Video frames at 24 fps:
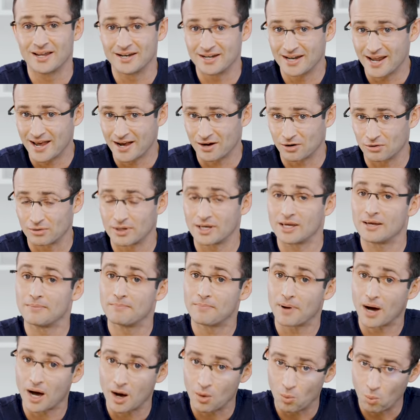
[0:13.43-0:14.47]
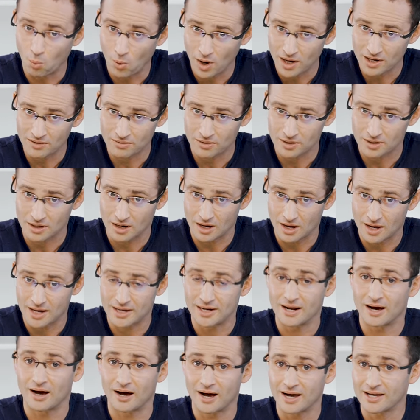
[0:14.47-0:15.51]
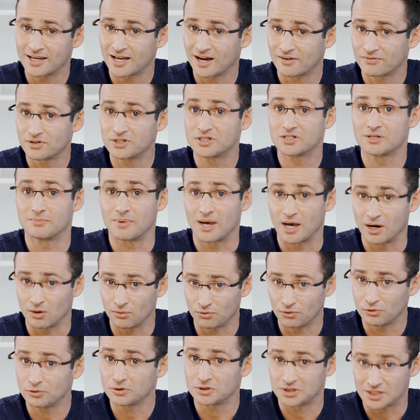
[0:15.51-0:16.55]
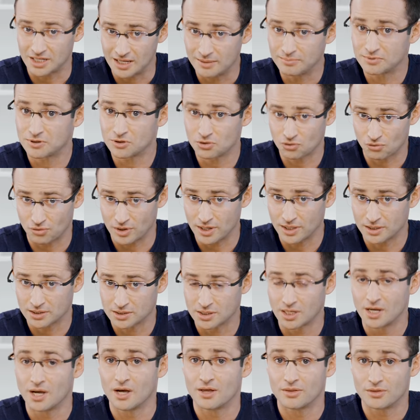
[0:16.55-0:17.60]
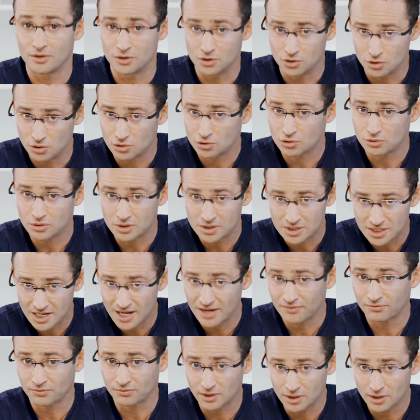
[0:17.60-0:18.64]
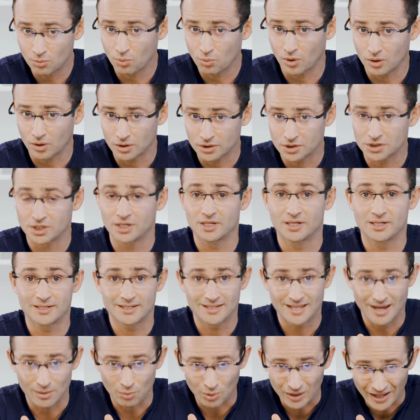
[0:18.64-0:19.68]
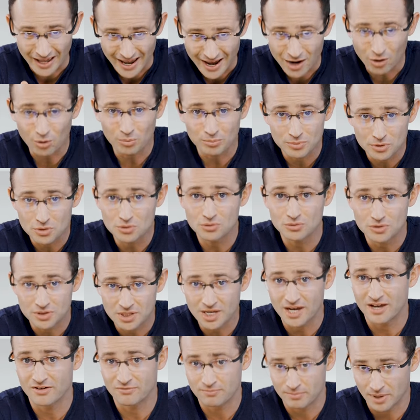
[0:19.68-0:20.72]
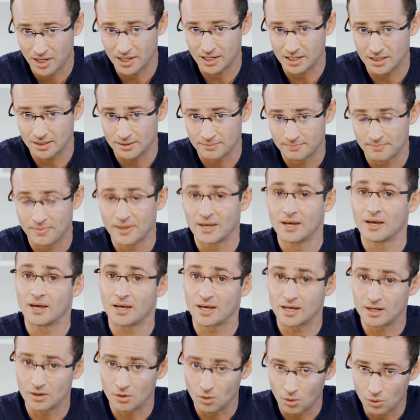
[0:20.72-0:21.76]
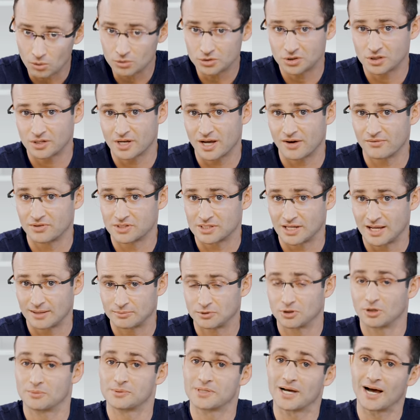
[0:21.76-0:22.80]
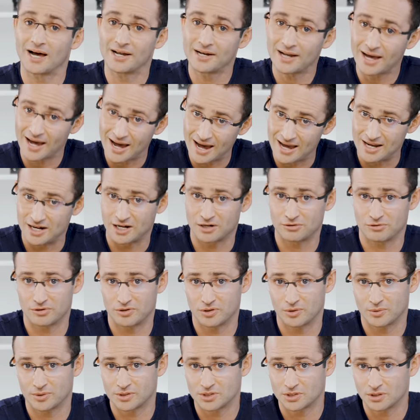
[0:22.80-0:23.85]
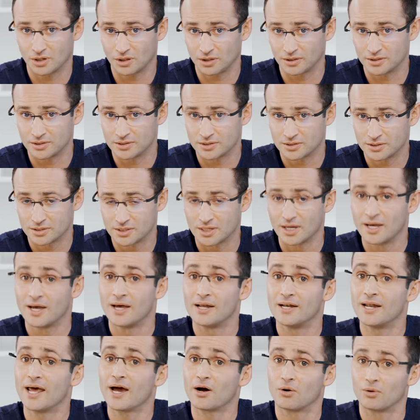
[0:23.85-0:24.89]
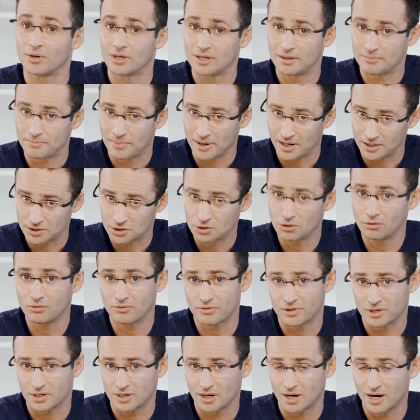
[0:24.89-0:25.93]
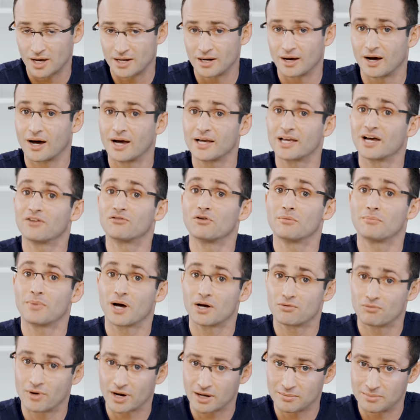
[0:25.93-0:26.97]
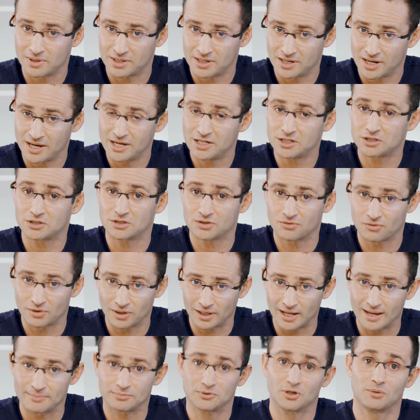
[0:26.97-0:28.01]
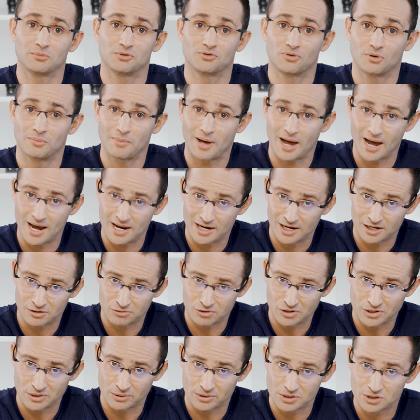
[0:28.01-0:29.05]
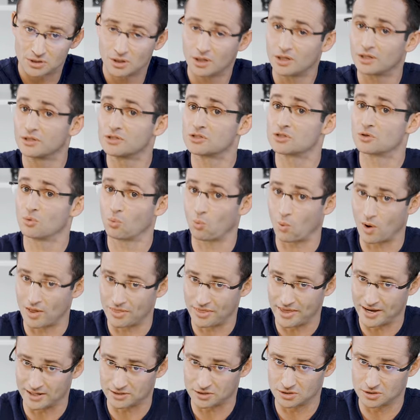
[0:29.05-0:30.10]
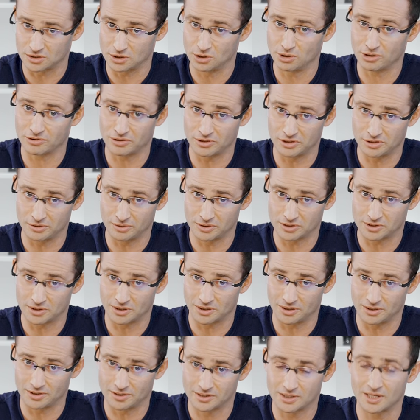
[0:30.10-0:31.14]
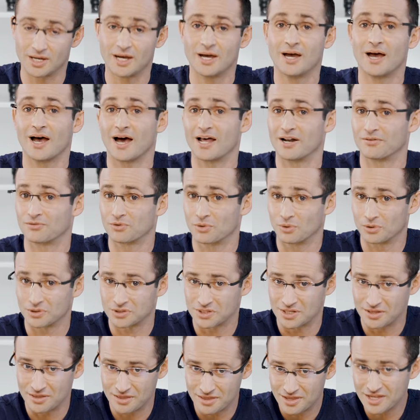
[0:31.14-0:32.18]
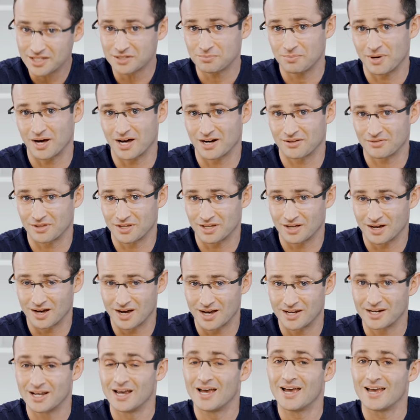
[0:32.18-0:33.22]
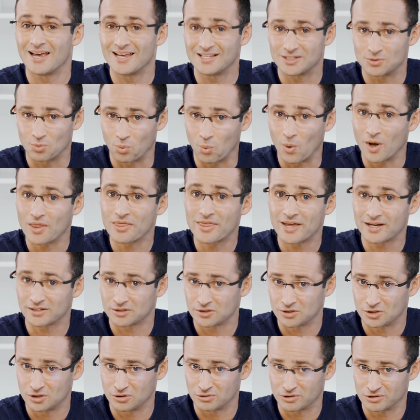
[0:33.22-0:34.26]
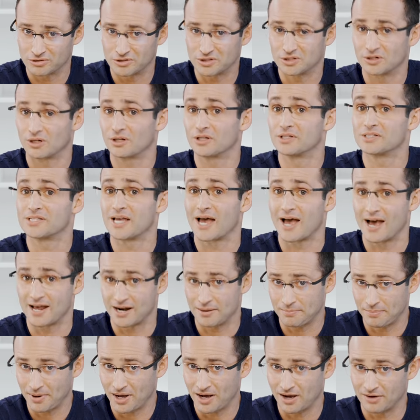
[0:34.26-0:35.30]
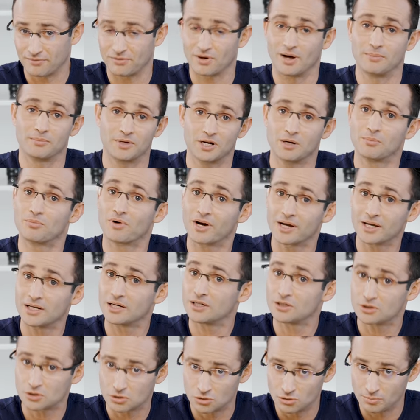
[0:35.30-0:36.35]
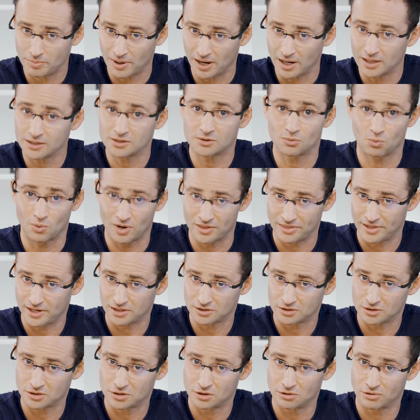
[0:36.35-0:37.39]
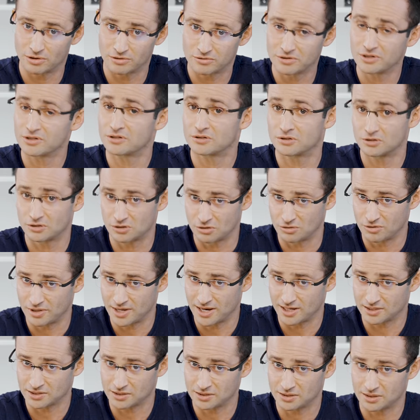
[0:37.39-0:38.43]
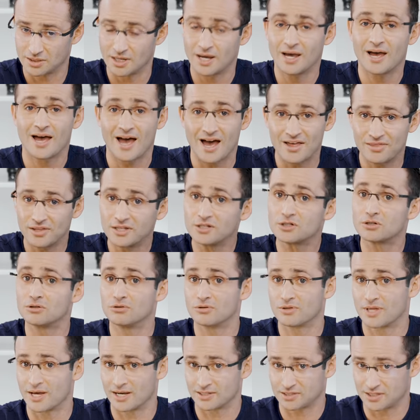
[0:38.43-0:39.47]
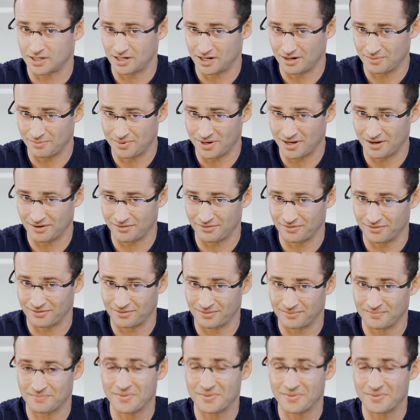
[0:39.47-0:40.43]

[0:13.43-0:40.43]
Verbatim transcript: Now, in part one of the guide, I covered some helpful tips and tricks that you should definitely watch that will help you save money. It also covers laptops under 800 US dollars. Now, in part two of the guide, I cover my recommendations for laptops from 800 US dollars to 1,200 US dollars. And of course, in this part of the guide, it's $1,200 and above. I'm going to break it in two parts, 1,200 to 2,000 and then 2,000 and above.